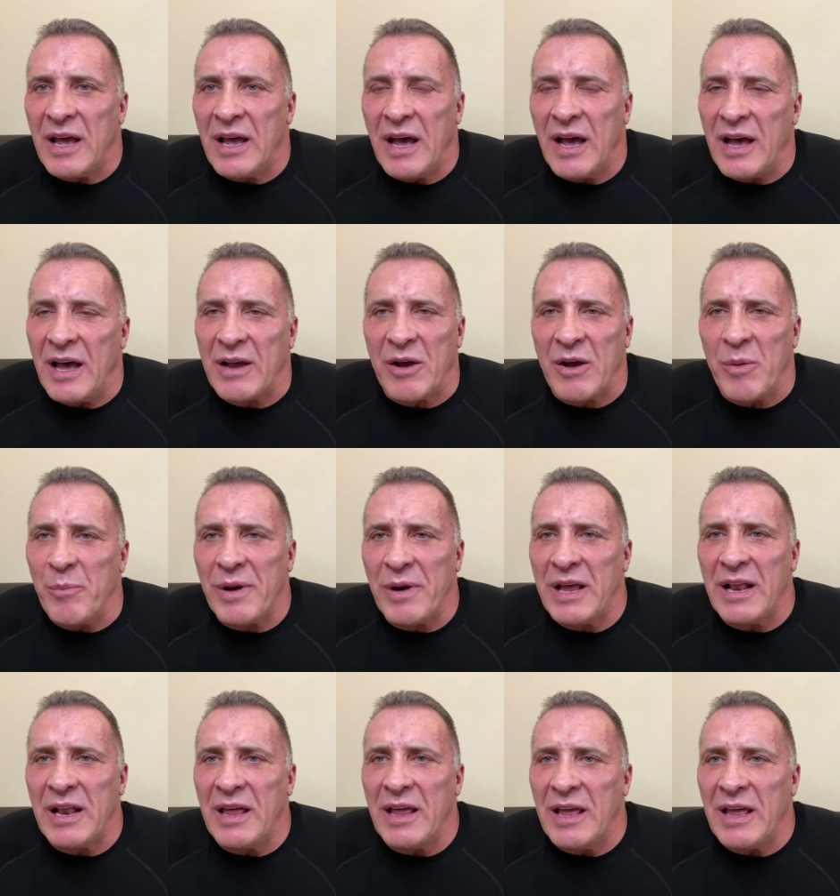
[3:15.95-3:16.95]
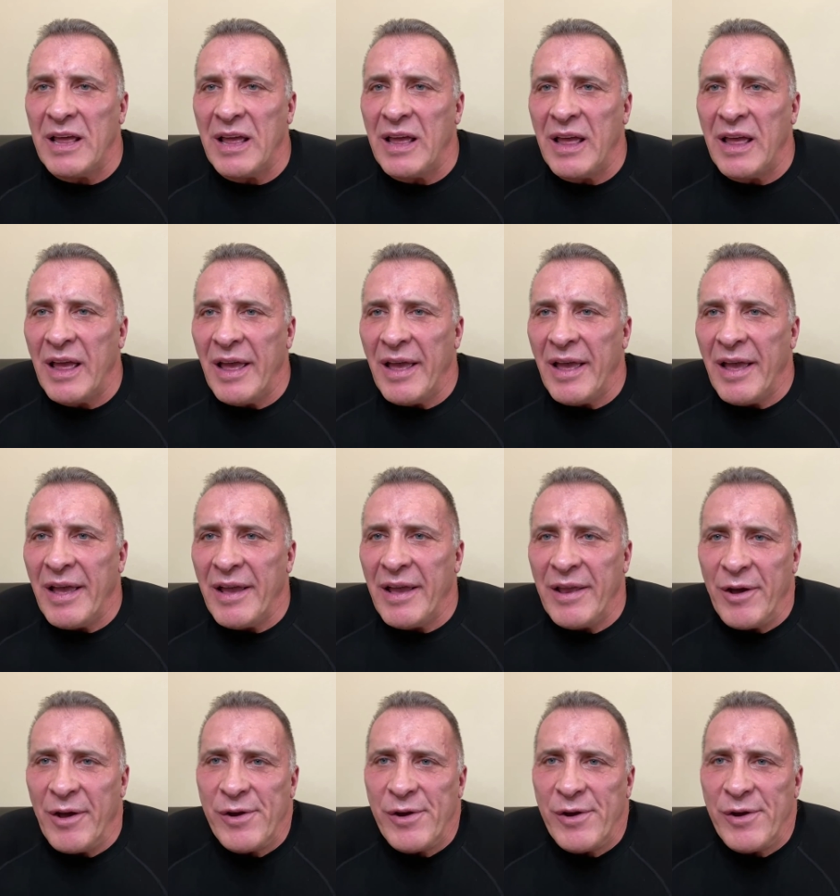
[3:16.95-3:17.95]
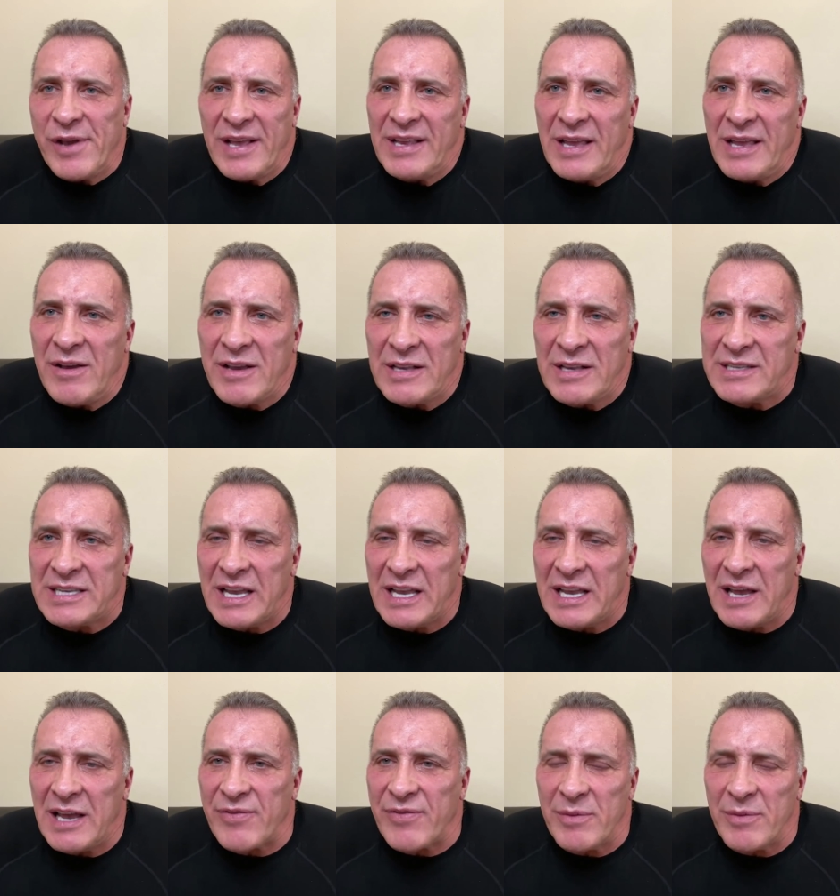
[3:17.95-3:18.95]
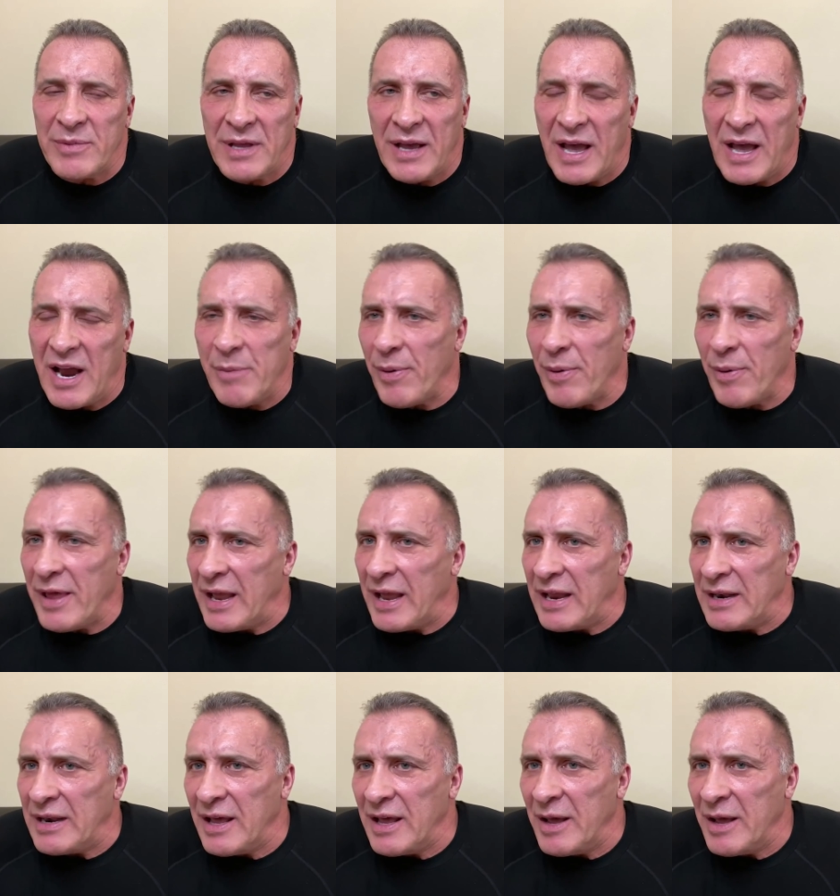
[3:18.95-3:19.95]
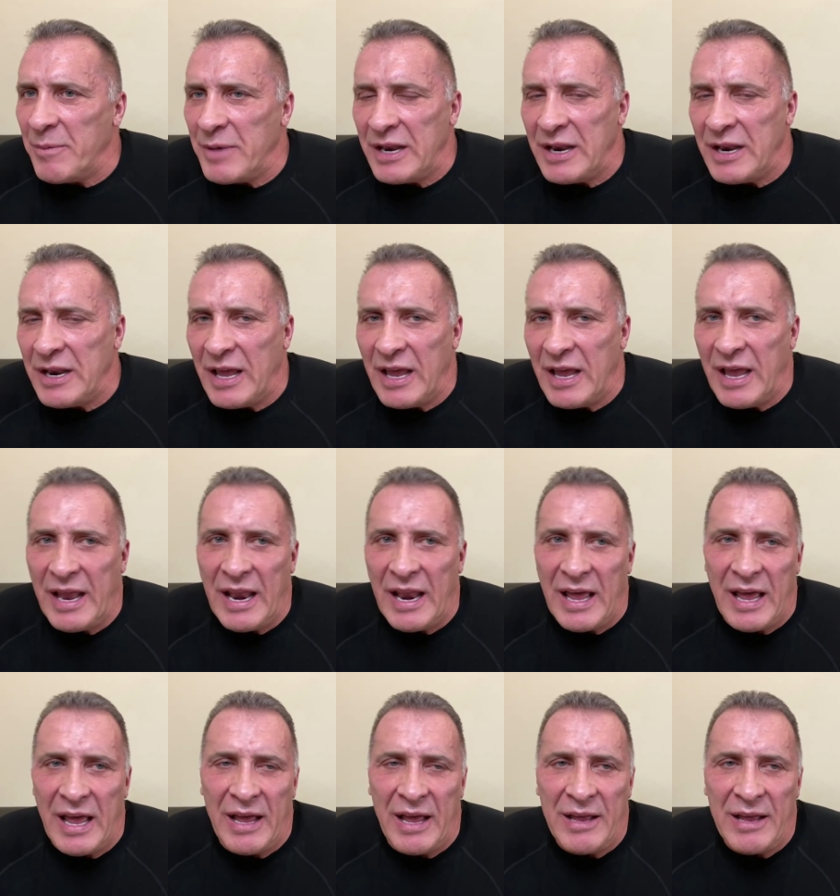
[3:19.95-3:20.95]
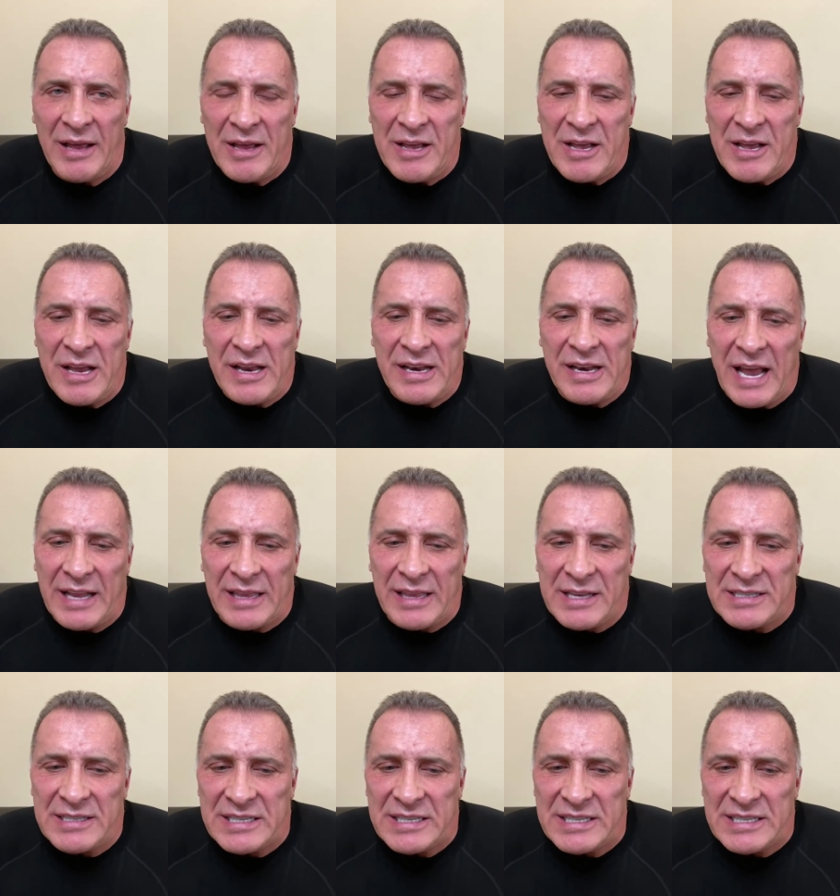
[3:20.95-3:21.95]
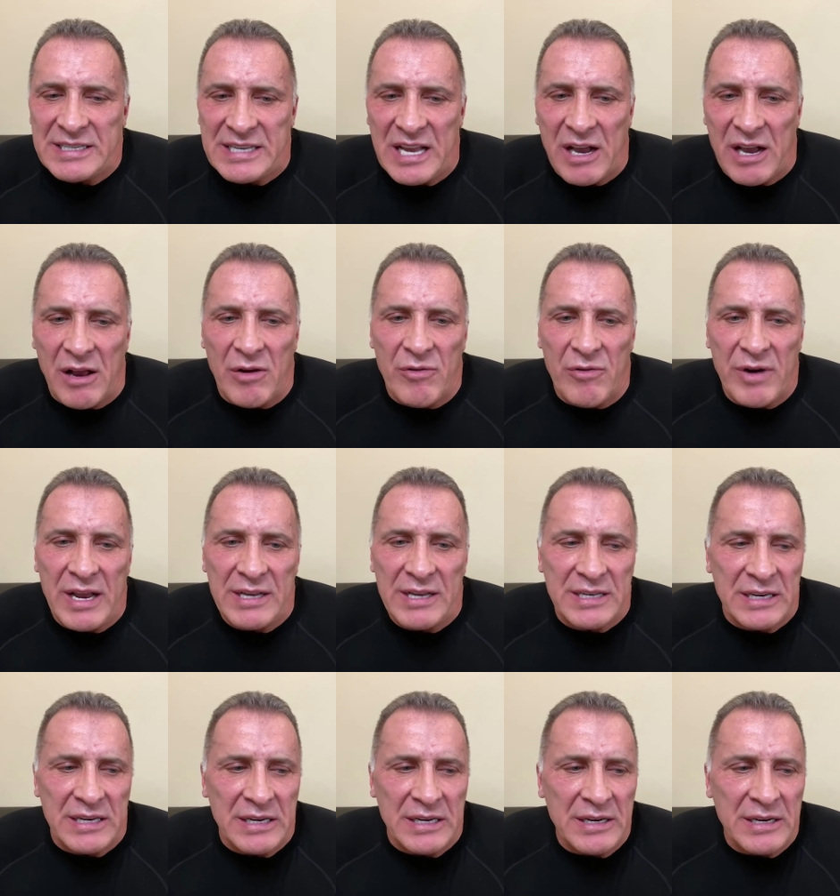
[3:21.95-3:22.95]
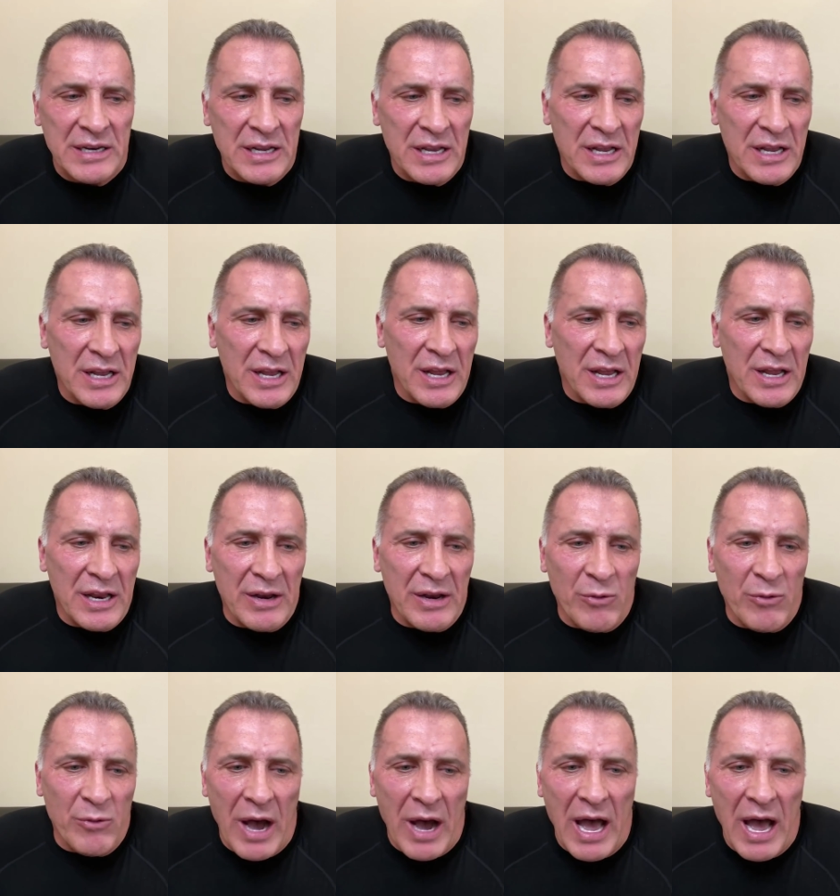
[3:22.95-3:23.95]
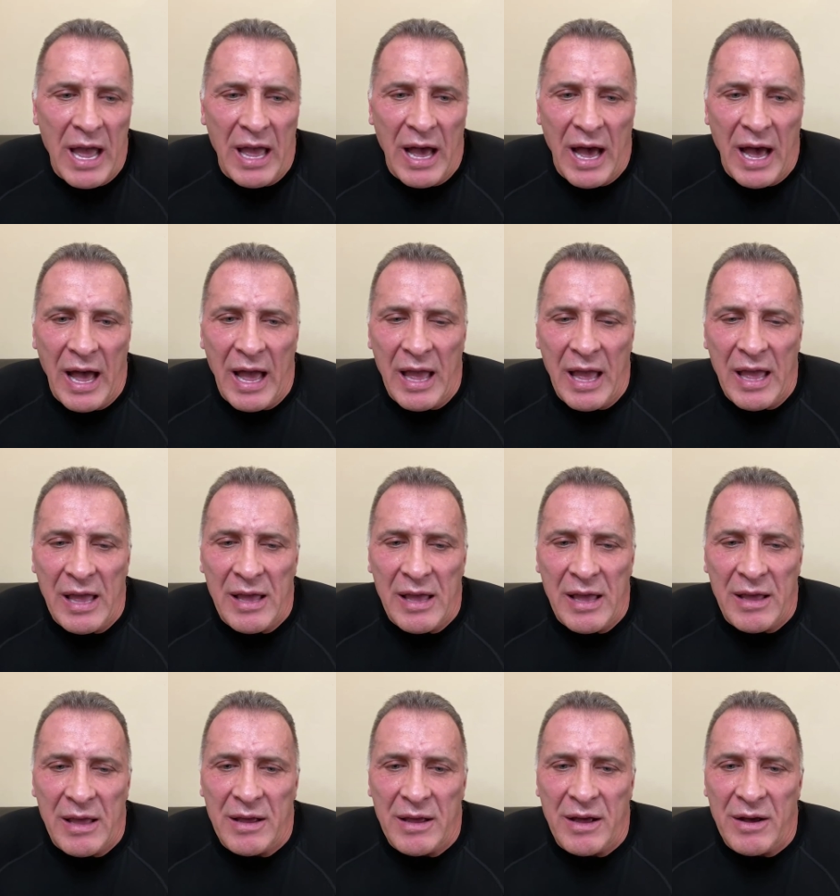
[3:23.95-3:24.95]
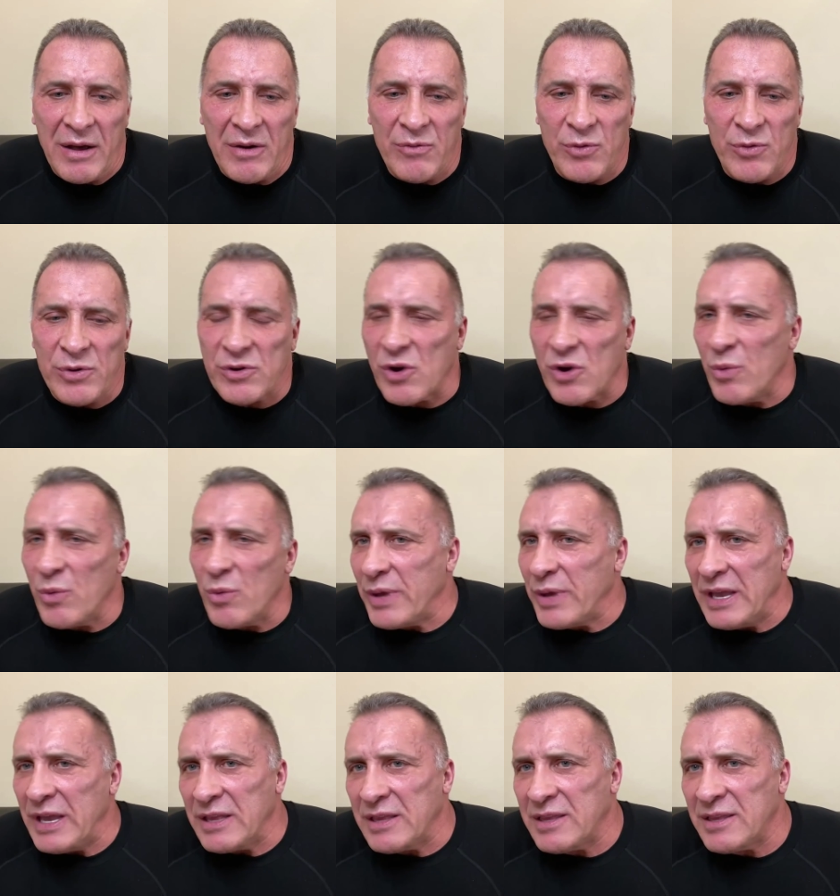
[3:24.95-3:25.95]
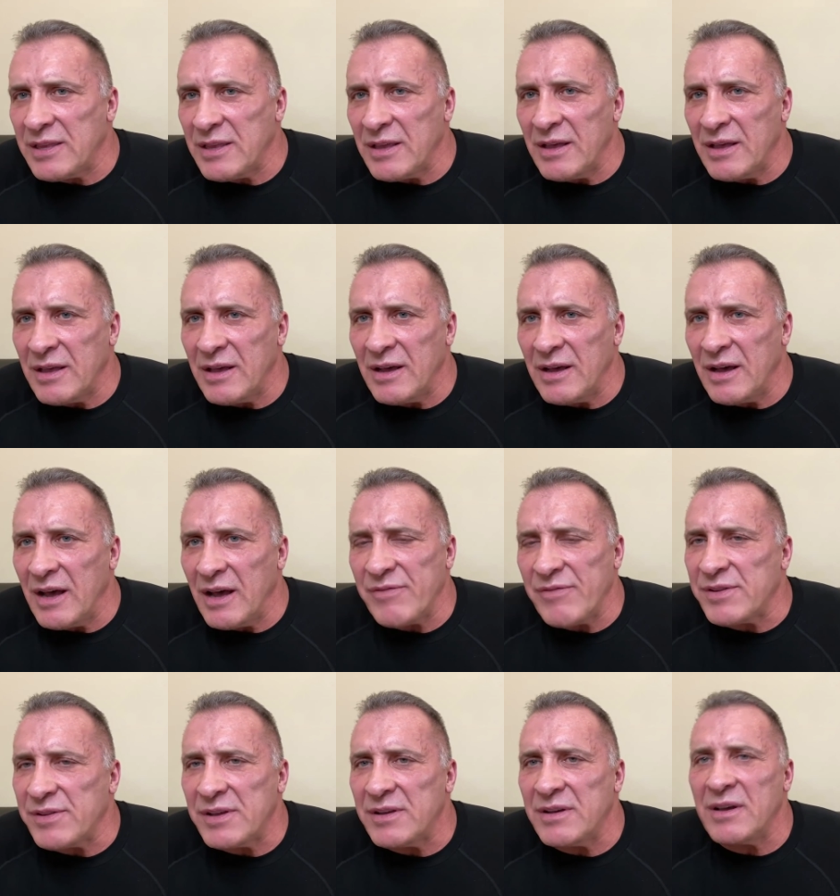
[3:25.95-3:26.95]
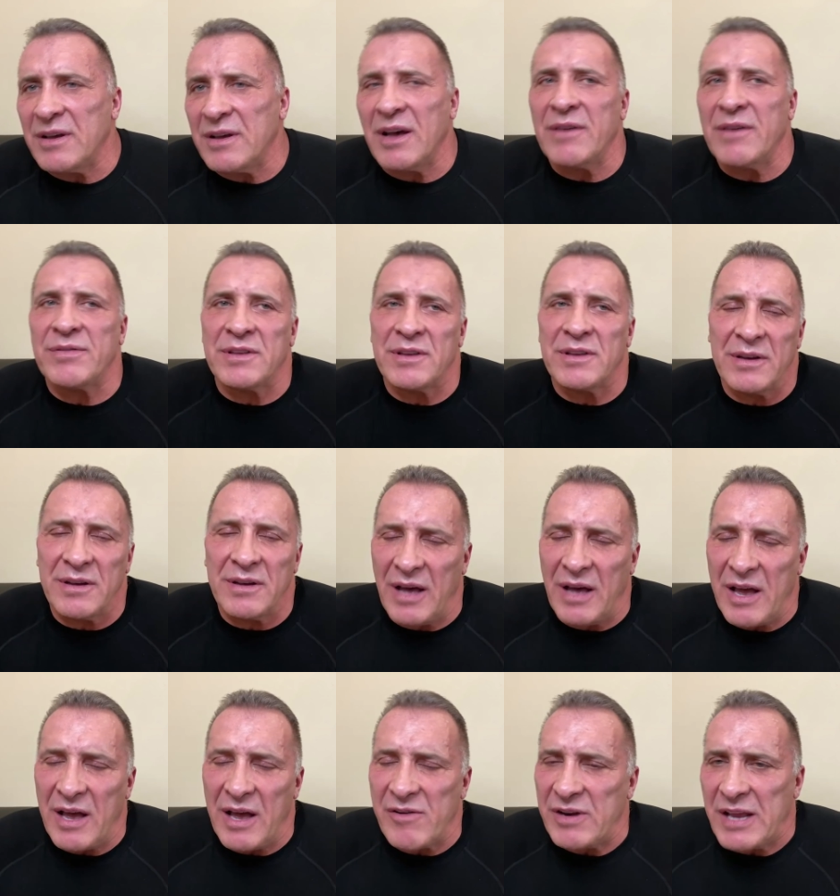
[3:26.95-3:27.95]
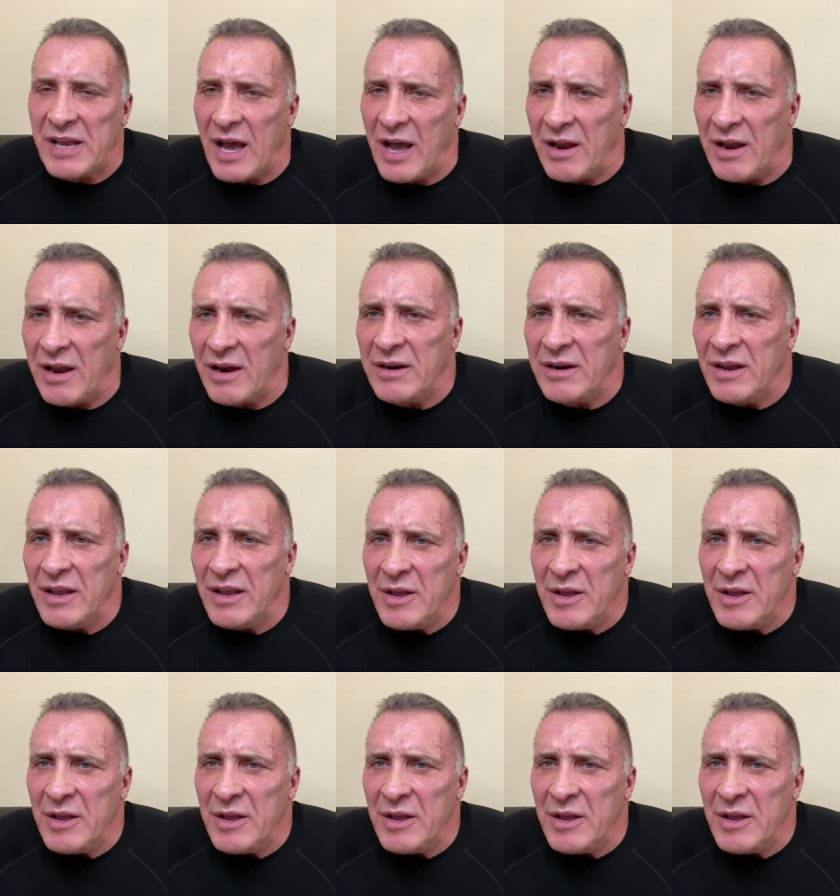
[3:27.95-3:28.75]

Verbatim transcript: uh, completely. Mm-hmm. You know, you can you can see it from the airplane. I mean, uh, and uh, that is the single reason why I uh, wouldn't compete uh, after after I retired